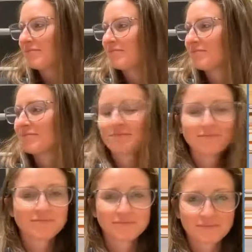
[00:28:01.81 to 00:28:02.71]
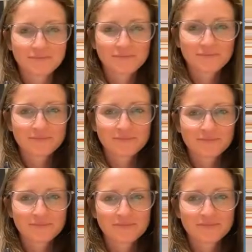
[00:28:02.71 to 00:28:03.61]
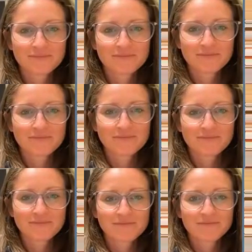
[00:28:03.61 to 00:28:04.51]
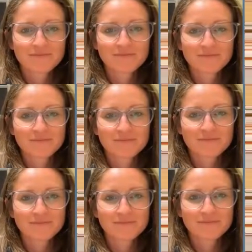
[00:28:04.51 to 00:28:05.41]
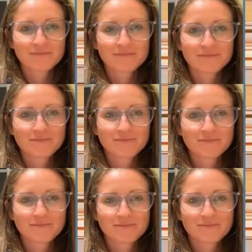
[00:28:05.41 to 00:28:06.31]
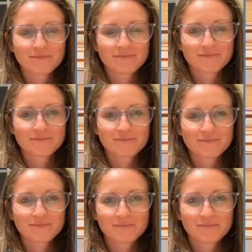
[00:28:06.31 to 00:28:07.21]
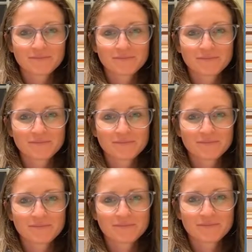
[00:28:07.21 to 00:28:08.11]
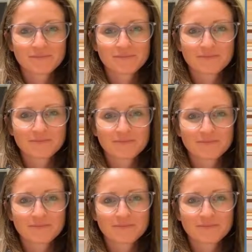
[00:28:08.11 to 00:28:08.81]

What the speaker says: The person shown says nothing.